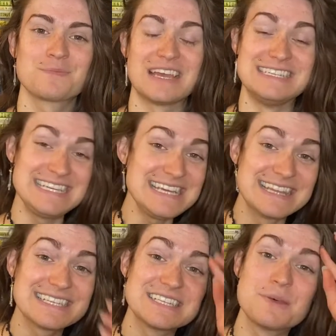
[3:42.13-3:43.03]
Indeed,
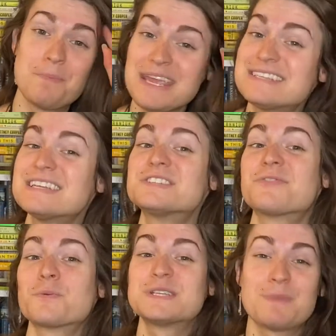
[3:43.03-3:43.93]
this is the basis
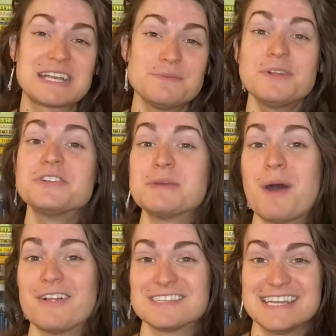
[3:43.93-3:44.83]
for respectability
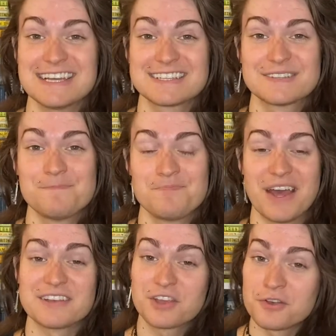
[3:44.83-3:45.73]
politics,
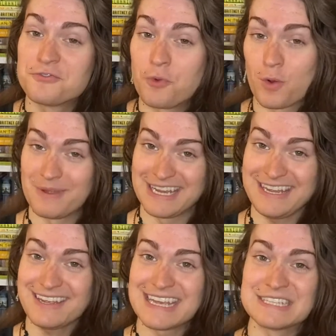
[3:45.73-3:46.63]
that
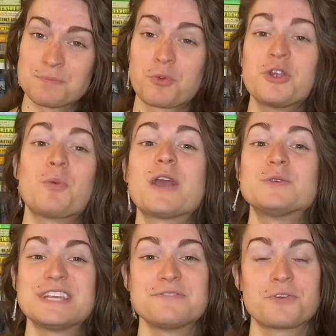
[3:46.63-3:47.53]
conformity is a
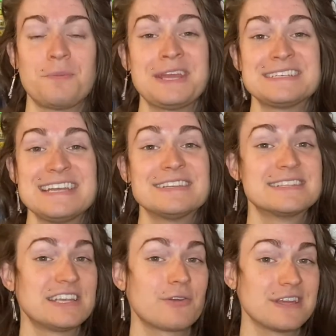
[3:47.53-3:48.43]
prerequisite for being taken
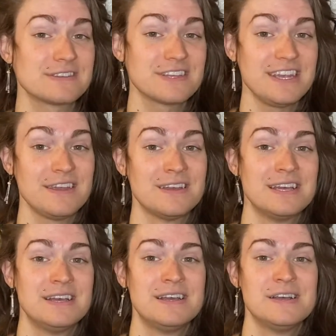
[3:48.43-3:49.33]
seriously.
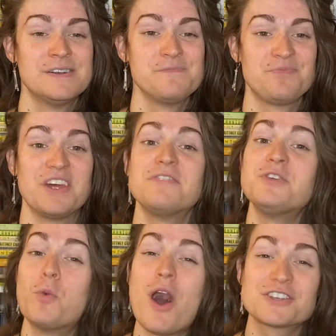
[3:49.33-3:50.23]
That if
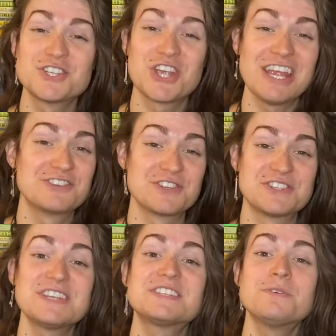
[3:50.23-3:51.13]
you want to change the
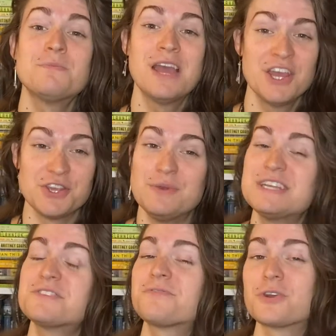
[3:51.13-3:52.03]
system, you
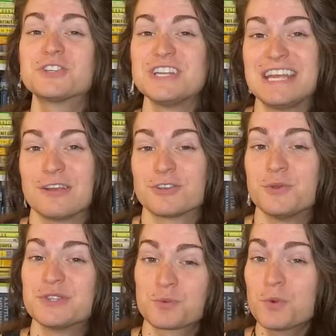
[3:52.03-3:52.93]
need to first adhere
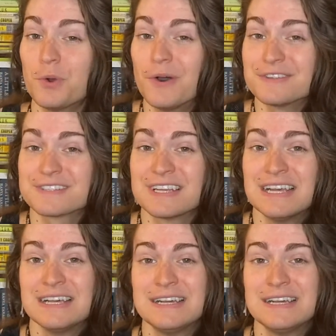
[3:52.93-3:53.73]
to its rules.